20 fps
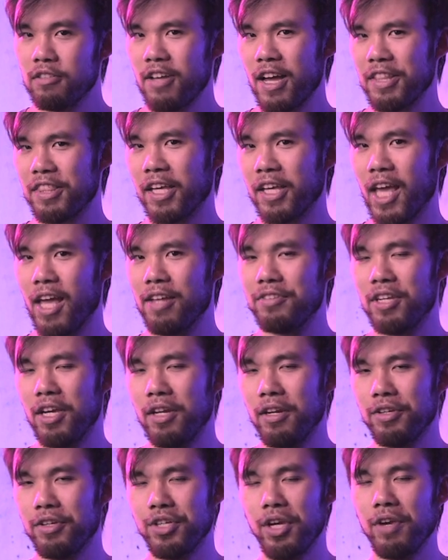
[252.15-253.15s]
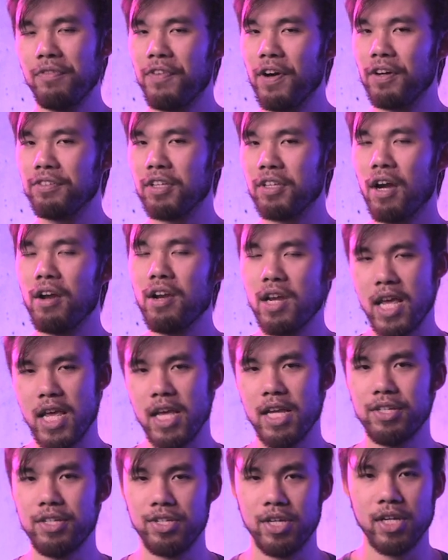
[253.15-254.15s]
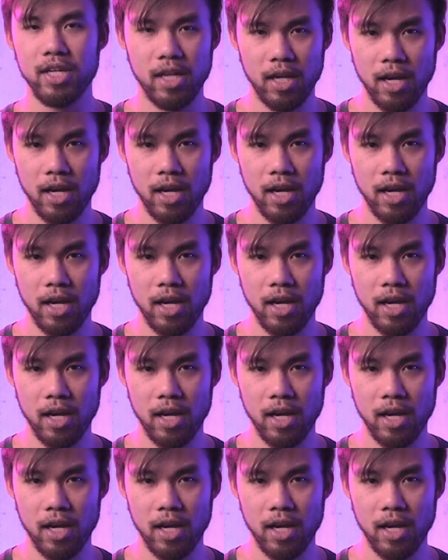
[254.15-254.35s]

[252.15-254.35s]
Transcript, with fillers: At the cantina, she felt uneasy